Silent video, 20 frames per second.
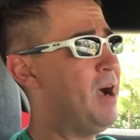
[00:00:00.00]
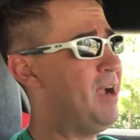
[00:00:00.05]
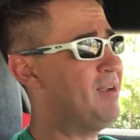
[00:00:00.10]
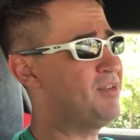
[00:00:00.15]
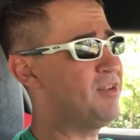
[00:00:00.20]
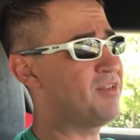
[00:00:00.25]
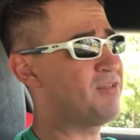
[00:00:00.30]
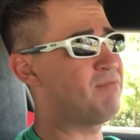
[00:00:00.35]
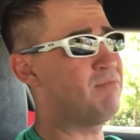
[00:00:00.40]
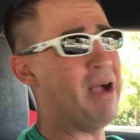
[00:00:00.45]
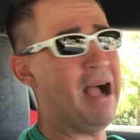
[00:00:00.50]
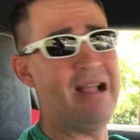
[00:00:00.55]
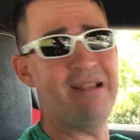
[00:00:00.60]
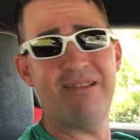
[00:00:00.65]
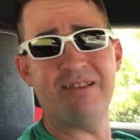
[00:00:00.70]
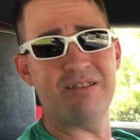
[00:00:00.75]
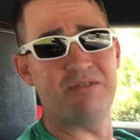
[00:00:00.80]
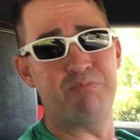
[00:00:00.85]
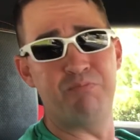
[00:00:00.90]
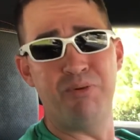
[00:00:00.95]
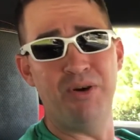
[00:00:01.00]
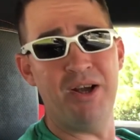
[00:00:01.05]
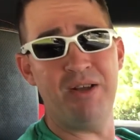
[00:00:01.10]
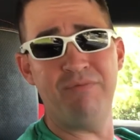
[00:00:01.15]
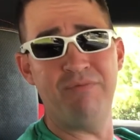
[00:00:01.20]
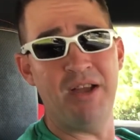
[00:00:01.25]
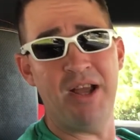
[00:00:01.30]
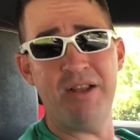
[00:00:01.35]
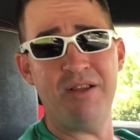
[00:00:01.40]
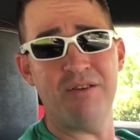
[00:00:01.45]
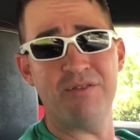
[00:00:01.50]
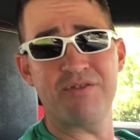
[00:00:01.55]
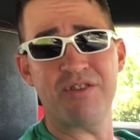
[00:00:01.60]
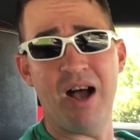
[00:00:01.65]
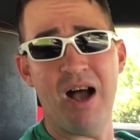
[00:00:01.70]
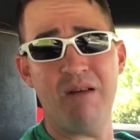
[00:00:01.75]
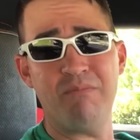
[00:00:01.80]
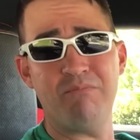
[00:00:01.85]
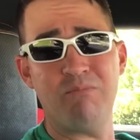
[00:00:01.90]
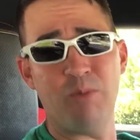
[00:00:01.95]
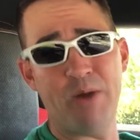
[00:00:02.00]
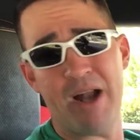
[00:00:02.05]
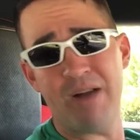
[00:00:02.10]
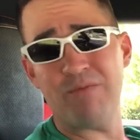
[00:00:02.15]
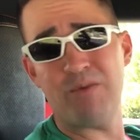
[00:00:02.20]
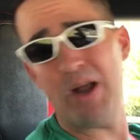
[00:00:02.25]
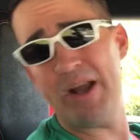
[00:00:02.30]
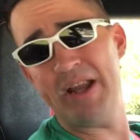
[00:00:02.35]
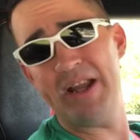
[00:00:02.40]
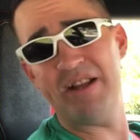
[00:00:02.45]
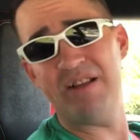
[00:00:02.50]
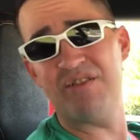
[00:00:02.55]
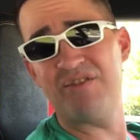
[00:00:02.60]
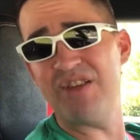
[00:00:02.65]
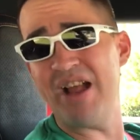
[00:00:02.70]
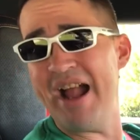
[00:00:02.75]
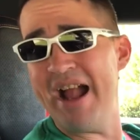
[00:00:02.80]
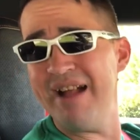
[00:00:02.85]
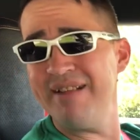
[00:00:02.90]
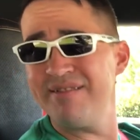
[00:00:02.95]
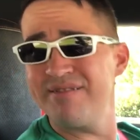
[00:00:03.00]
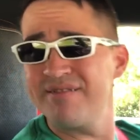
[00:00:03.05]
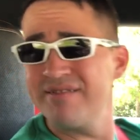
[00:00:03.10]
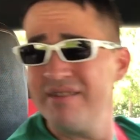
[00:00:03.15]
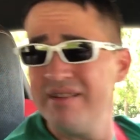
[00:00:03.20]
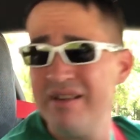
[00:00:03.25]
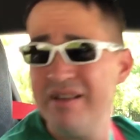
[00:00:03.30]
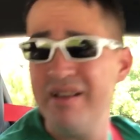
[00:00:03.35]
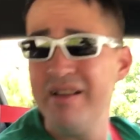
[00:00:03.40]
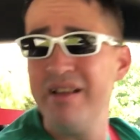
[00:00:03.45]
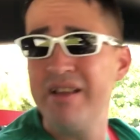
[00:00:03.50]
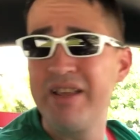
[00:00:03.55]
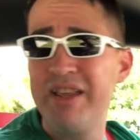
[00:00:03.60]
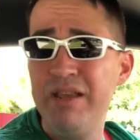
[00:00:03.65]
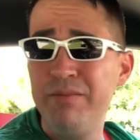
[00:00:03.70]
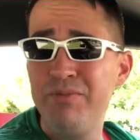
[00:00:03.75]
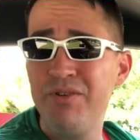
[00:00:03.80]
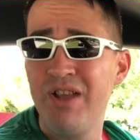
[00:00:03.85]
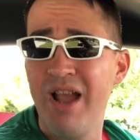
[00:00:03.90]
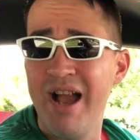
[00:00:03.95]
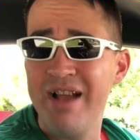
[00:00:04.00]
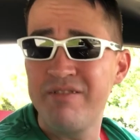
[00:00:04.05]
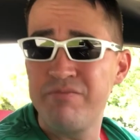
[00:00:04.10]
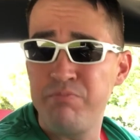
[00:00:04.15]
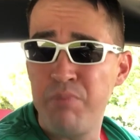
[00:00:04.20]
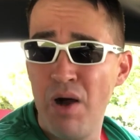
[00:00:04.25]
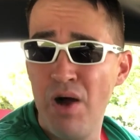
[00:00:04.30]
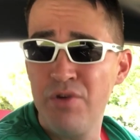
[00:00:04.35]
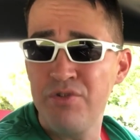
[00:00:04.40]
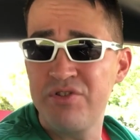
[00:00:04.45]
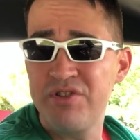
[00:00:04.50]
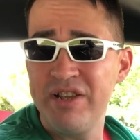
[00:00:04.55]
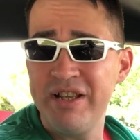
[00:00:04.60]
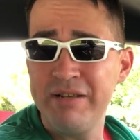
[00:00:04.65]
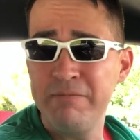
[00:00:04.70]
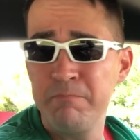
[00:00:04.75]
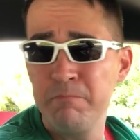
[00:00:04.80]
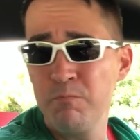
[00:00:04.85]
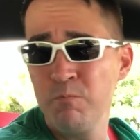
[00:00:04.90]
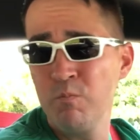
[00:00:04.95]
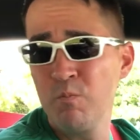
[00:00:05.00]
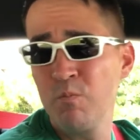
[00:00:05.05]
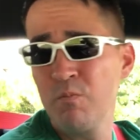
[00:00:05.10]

I just put videos up whenever I get a chance. Keep you guys posted